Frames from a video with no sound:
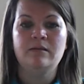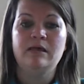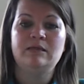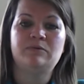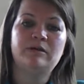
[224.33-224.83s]

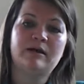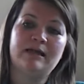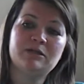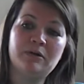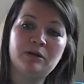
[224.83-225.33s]
These were either
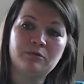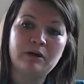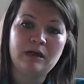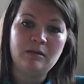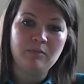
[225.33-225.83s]
Category
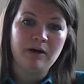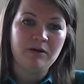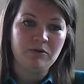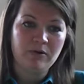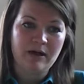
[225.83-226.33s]
3,
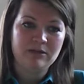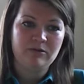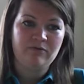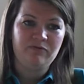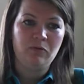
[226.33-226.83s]
minor, or
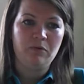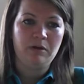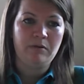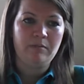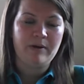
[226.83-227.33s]
Category 4,
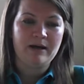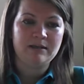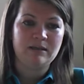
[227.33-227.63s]
no impact.